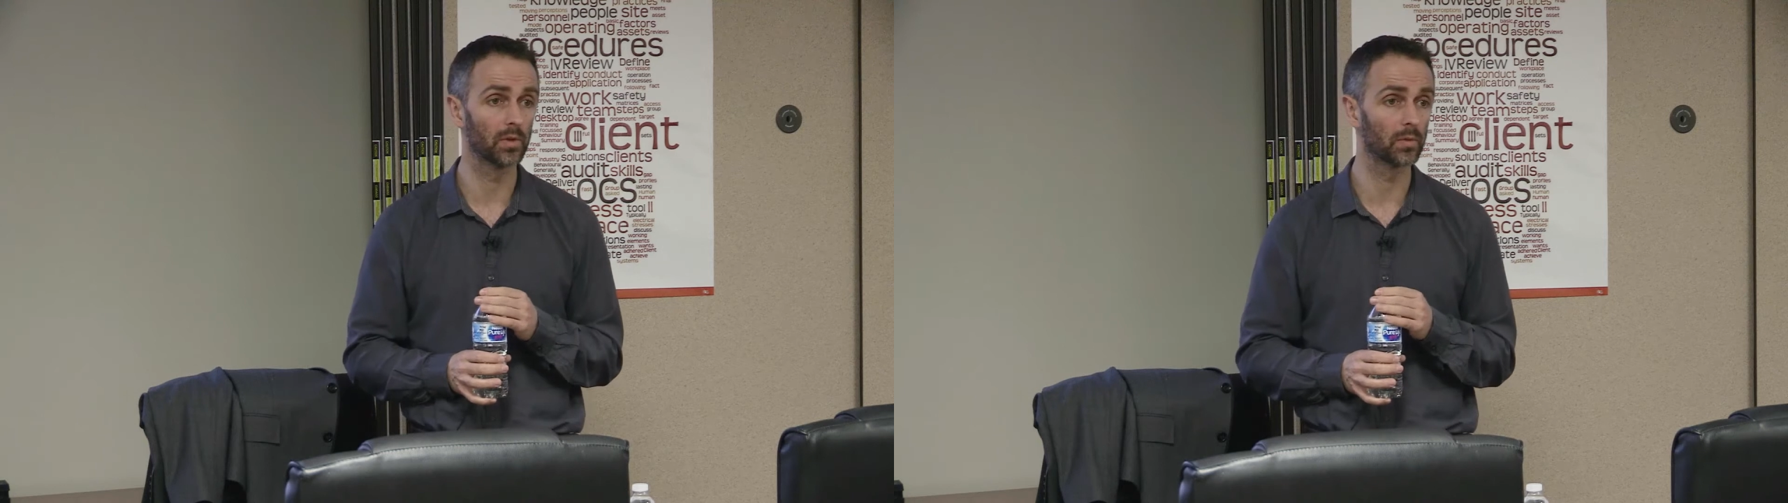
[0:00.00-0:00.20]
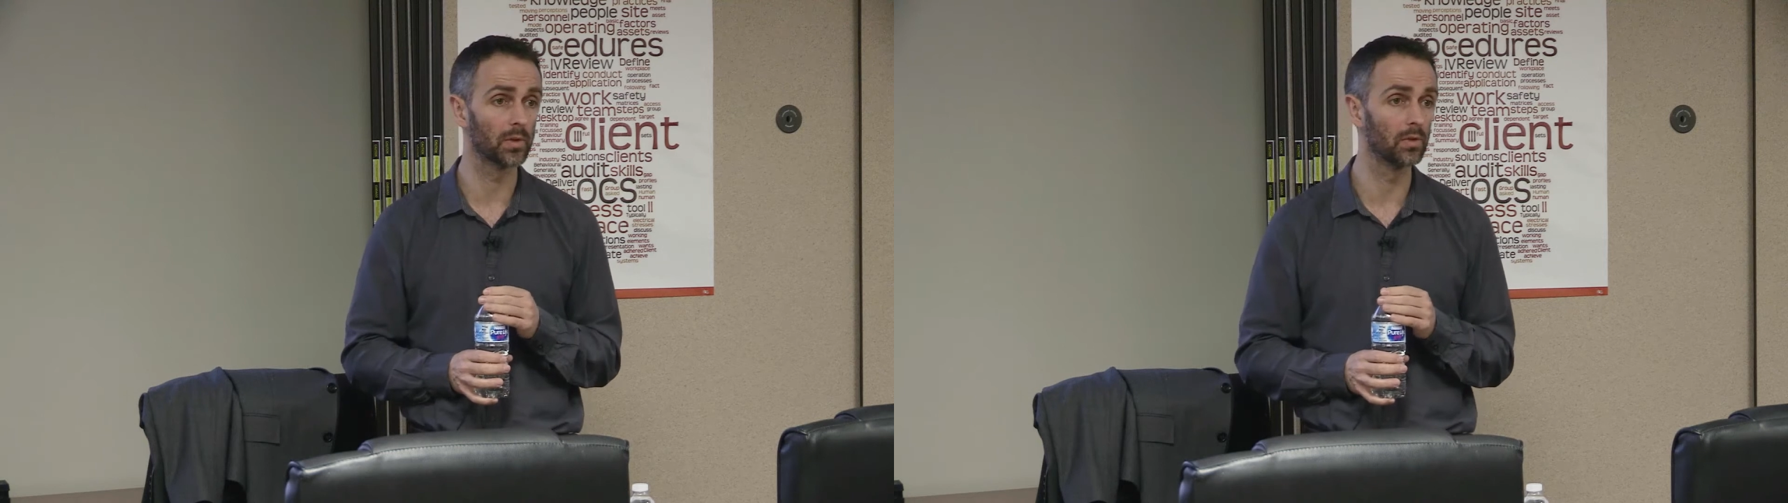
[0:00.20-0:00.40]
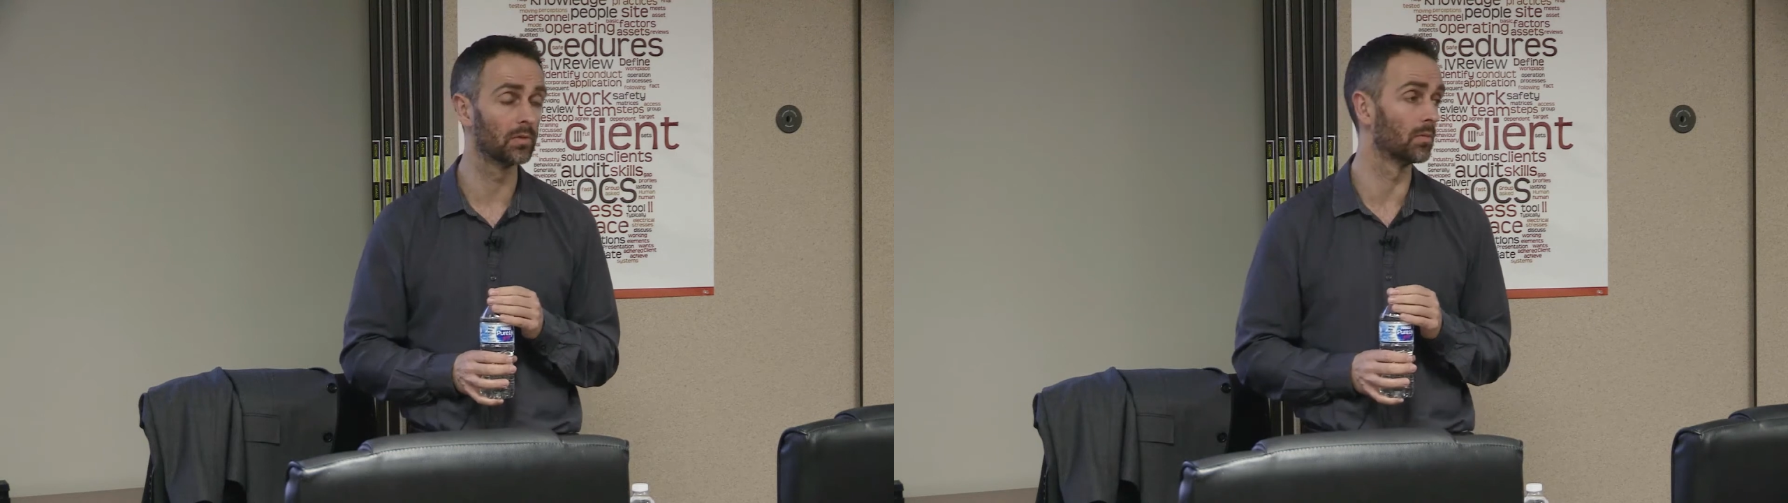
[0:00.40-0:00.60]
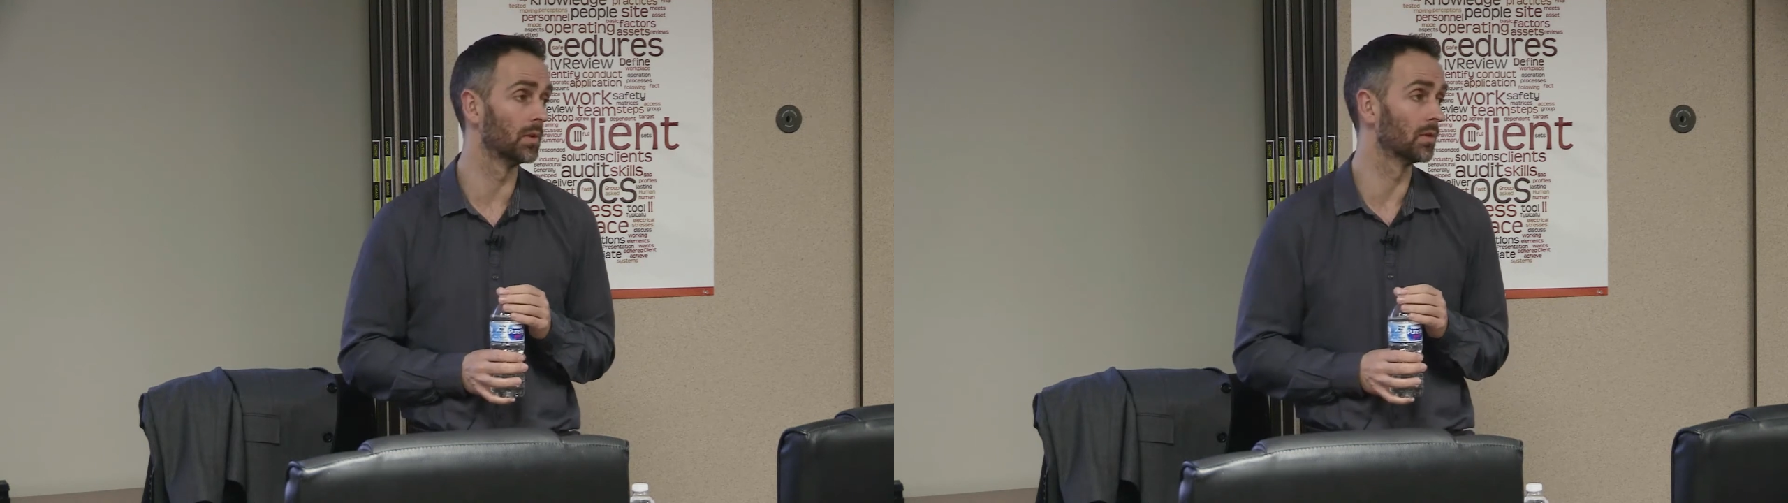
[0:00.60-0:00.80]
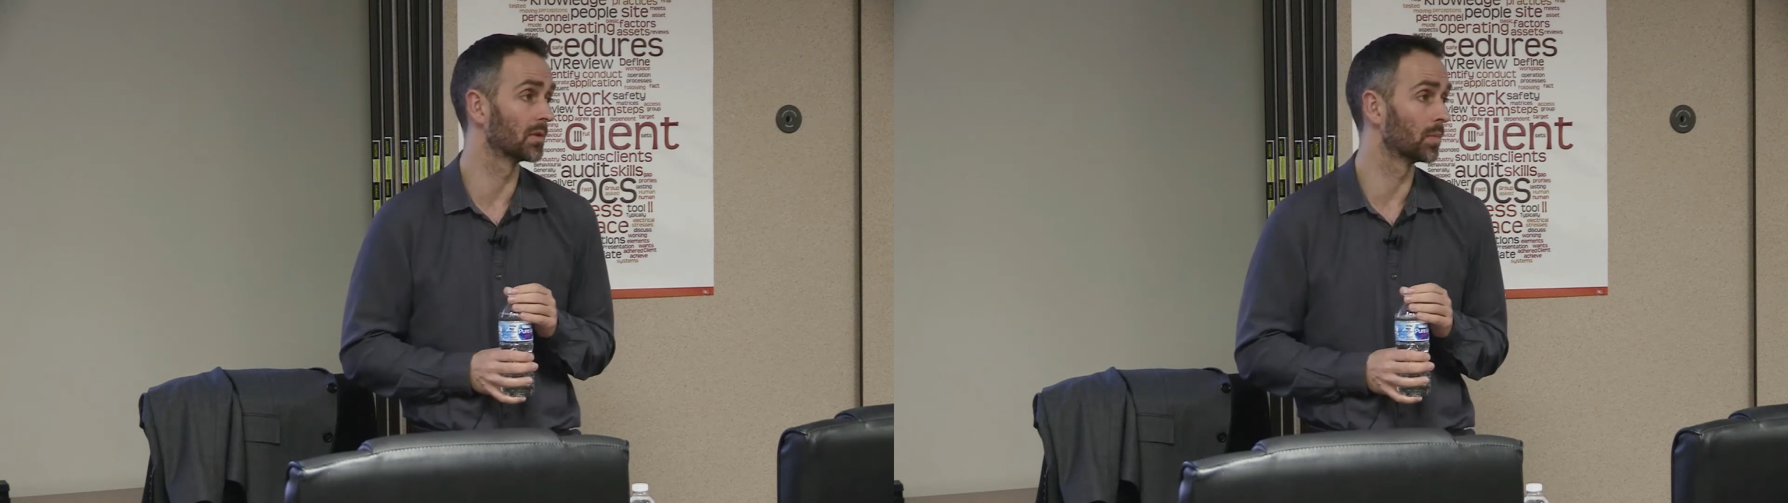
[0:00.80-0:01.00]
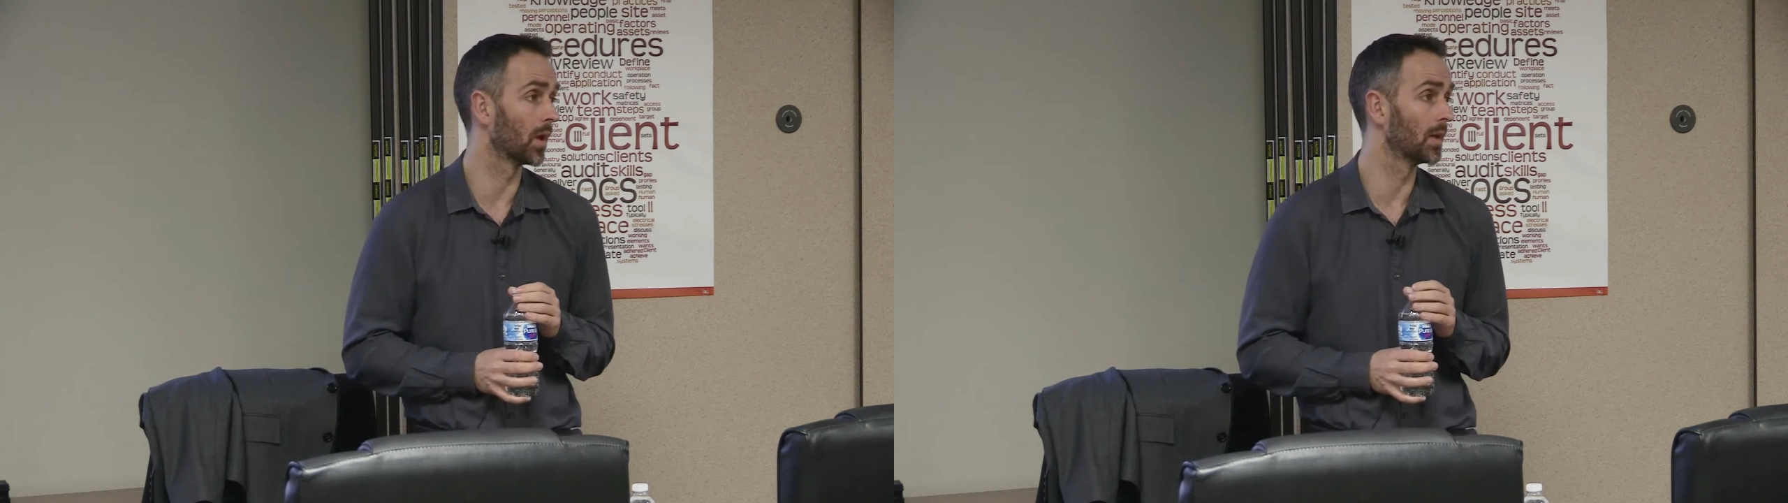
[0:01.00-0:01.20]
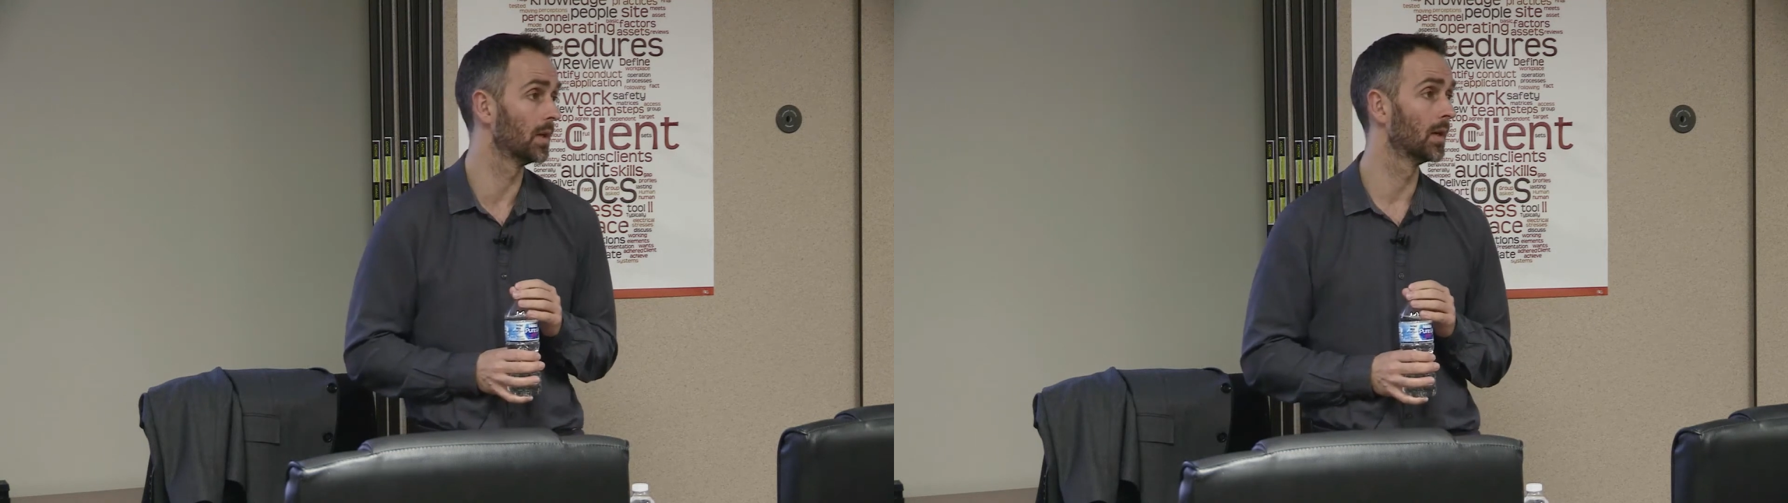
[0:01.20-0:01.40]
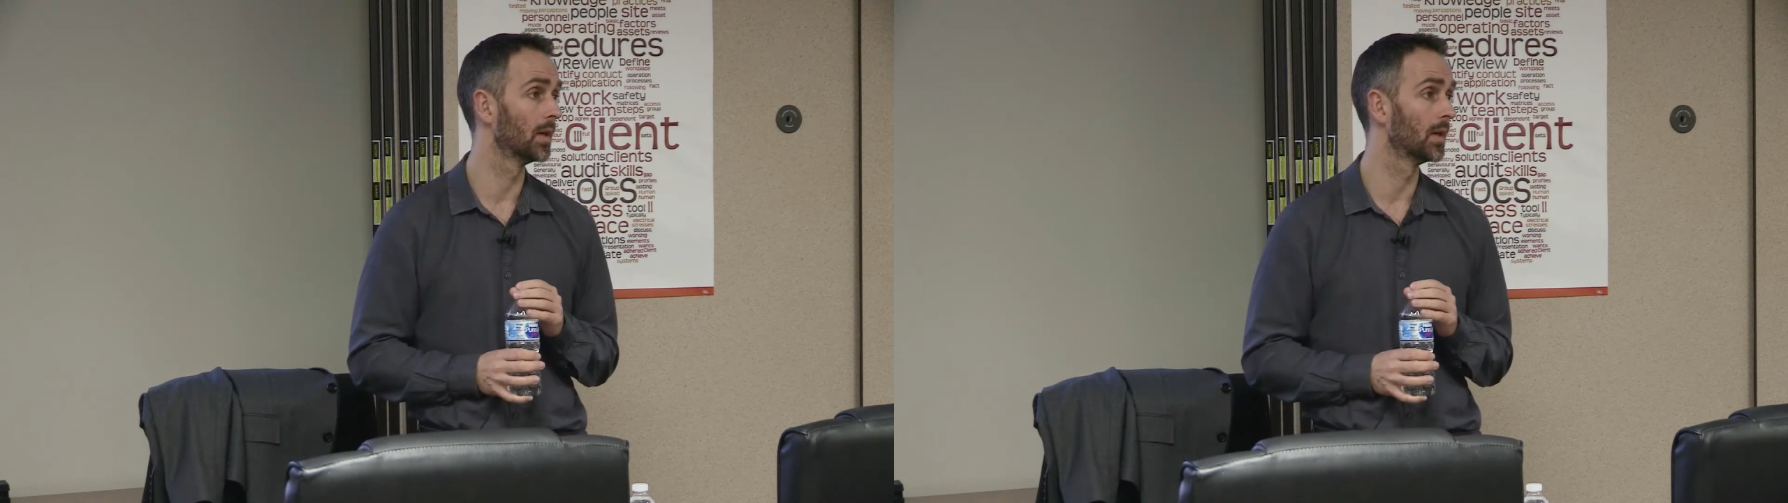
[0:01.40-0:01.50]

which we do supply